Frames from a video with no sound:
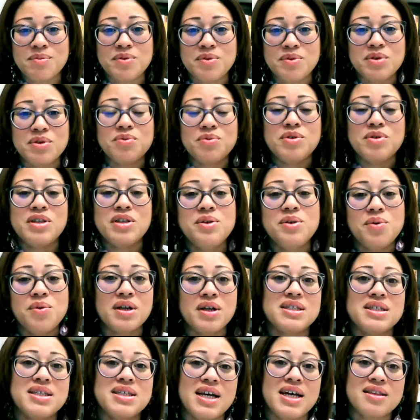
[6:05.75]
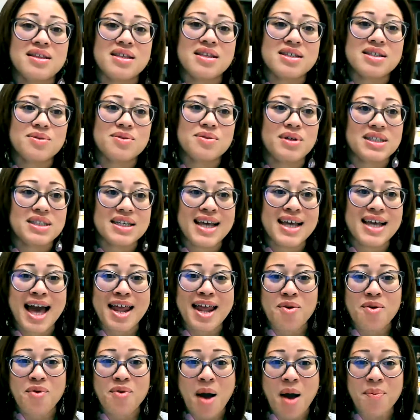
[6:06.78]
but we really want to take this week to
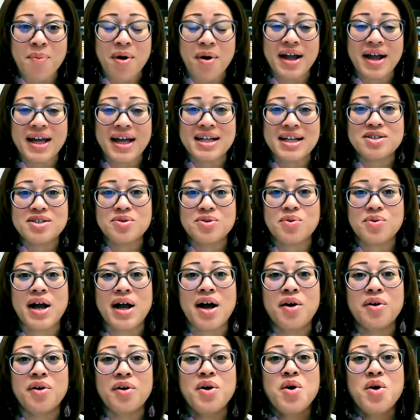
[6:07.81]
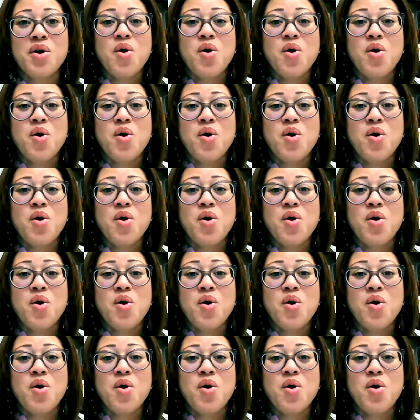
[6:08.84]
kind of wrap our heads around